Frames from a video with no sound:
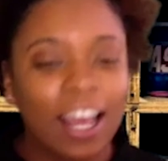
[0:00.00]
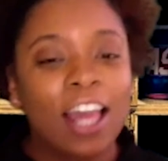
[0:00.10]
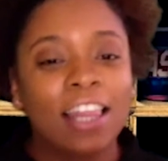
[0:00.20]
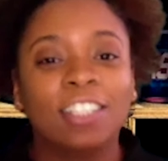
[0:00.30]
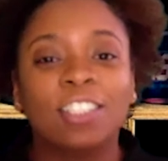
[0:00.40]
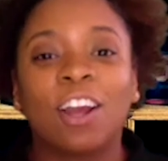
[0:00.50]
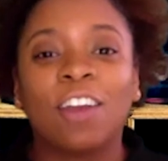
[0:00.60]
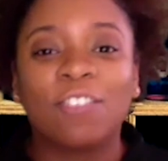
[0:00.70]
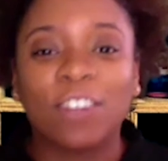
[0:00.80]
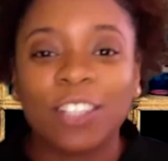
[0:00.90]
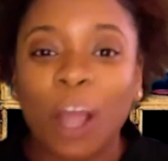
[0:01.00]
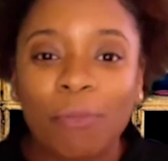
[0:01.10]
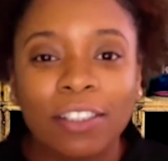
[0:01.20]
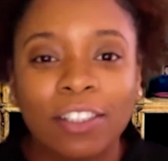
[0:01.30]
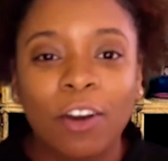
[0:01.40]
This is our first
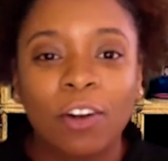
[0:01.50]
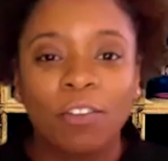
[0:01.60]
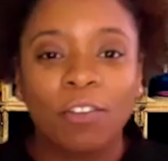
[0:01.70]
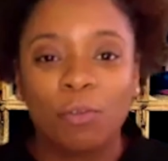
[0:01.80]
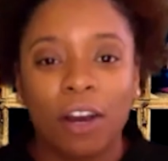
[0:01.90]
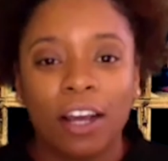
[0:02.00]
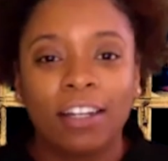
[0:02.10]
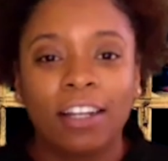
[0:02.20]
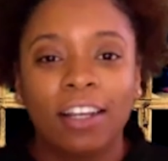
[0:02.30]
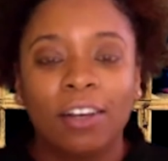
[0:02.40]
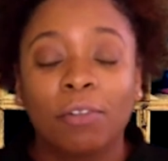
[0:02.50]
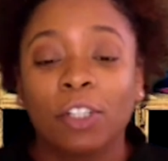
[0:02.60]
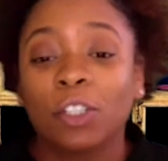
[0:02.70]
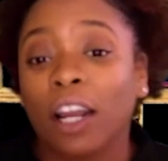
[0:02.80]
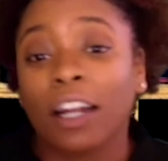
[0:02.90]
episode of what we're
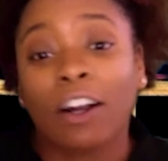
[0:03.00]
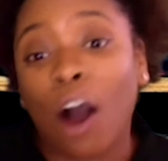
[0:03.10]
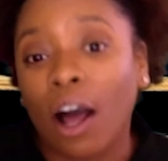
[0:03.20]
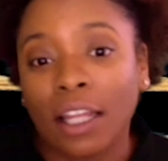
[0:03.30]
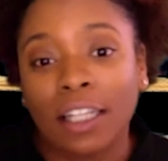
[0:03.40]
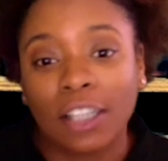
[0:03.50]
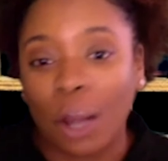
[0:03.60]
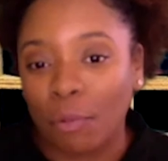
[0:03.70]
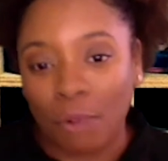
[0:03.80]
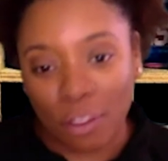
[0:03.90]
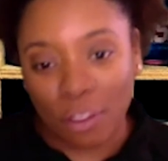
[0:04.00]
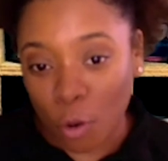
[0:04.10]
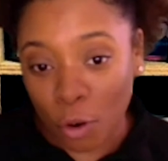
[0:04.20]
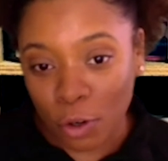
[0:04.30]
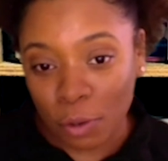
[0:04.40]
trying to call it Shop Around the
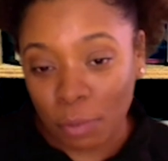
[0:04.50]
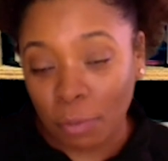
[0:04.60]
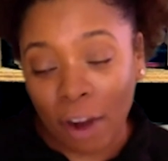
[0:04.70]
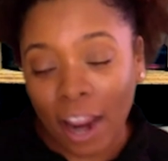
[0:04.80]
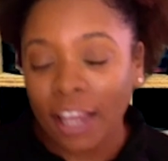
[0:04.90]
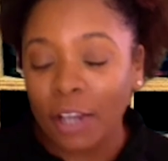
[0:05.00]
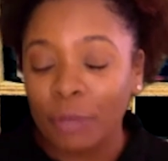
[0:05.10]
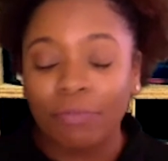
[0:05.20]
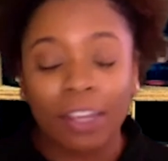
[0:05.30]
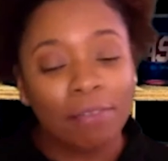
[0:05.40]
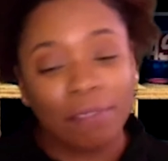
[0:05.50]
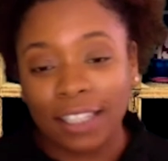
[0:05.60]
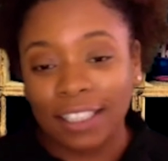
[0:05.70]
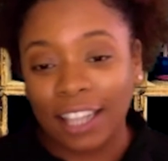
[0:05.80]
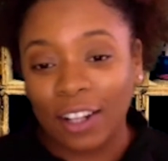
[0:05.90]
Corridor with Mariah. It might
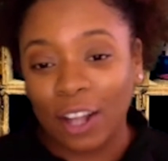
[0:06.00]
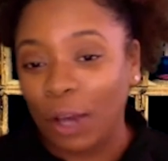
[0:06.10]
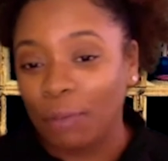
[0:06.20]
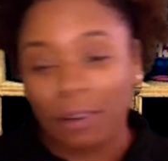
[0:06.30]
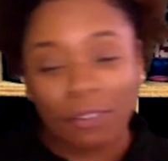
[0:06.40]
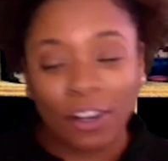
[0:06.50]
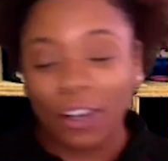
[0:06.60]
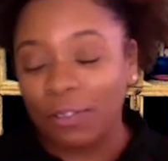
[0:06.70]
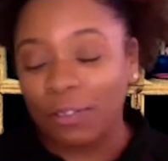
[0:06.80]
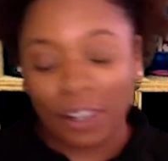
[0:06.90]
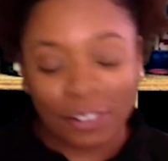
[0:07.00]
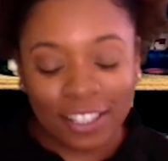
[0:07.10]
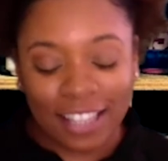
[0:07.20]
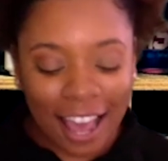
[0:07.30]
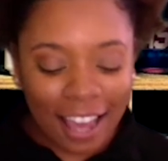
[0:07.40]
sound long, but we're gonna work with
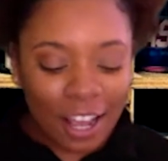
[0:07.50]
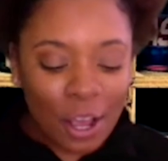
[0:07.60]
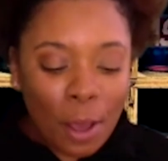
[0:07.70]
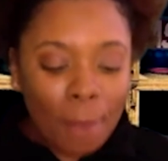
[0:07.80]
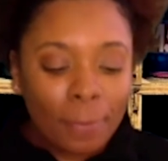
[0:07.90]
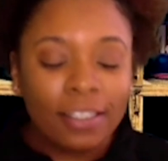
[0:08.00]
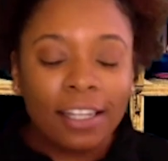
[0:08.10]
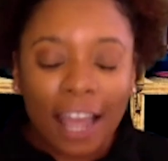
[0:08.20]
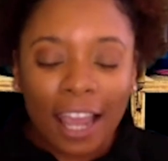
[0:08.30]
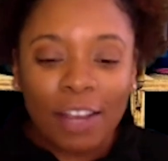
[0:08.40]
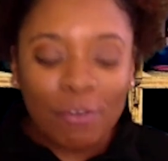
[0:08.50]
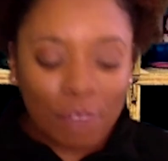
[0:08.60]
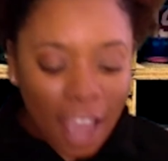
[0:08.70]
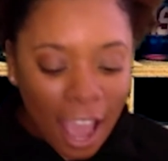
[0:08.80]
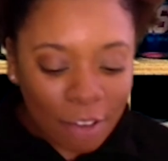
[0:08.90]
that. But today we
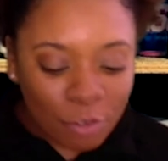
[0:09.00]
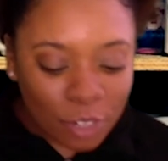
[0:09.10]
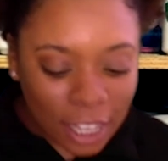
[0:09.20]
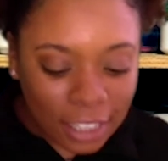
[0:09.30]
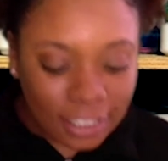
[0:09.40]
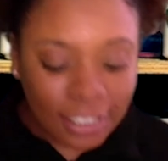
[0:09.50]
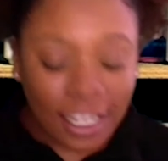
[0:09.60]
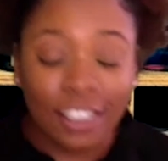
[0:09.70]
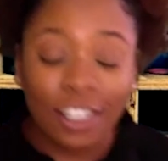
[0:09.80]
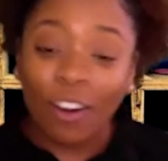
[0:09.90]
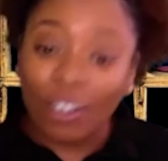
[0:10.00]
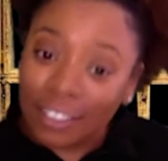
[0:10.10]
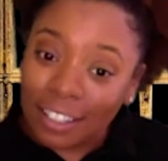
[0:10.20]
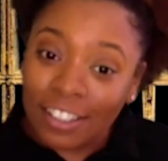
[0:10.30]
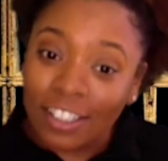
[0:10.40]
have with us Stacey
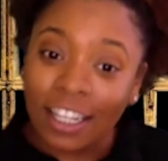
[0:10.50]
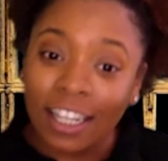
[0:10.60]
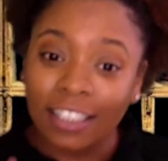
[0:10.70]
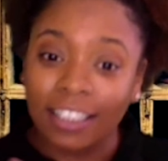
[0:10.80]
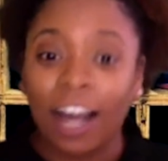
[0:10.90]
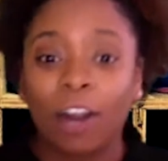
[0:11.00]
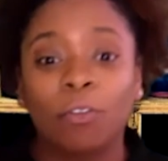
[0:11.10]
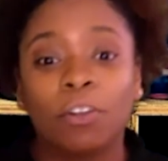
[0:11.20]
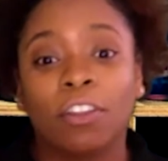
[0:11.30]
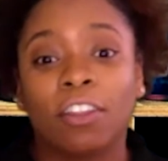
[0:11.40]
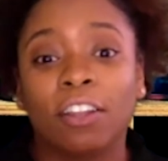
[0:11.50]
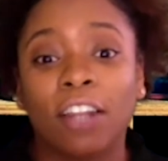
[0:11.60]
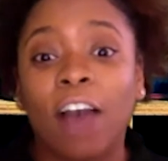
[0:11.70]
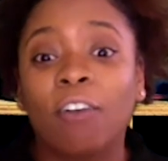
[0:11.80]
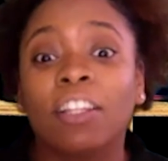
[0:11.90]
Olson. She is not only
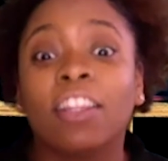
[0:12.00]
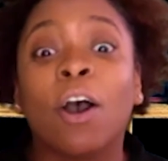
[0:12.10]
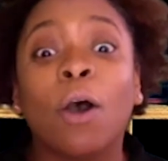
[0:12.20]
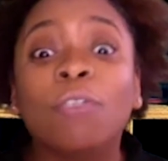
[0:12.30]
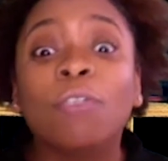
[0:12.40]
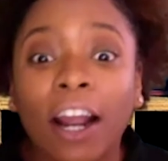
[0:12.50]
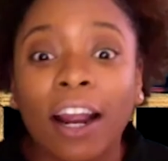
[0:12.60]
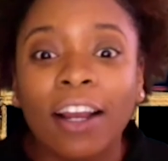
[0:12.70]
the owner,